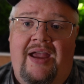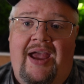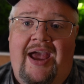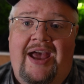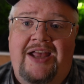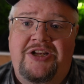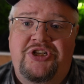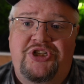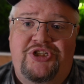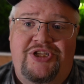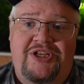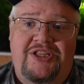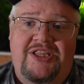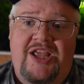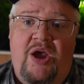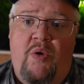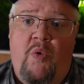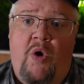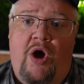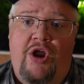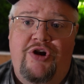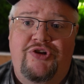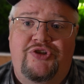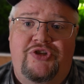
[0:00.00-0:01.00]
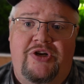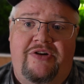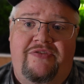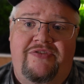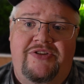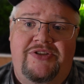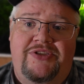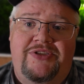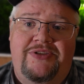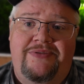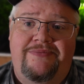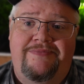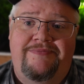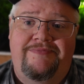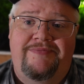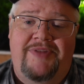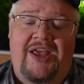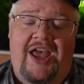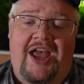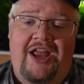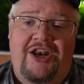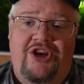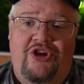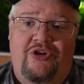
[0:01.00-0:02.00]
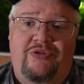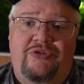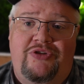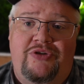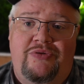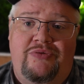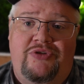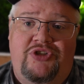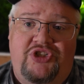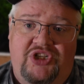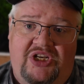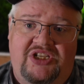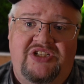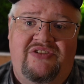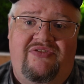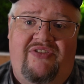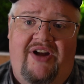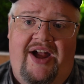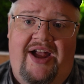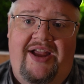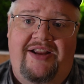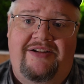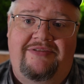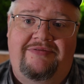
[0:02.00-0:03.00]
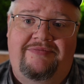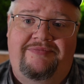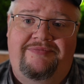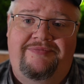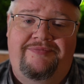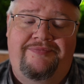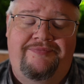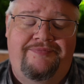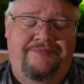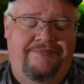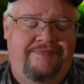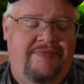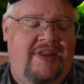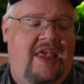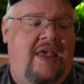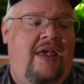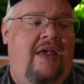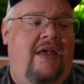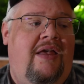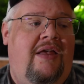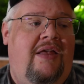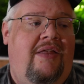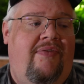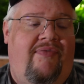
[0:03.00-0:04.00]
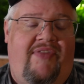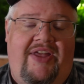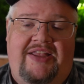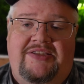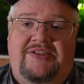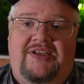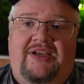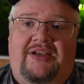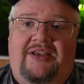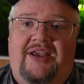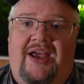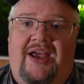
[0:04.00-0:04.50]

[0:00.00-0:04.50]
agitate that water surface and you'll do just fine. That's it,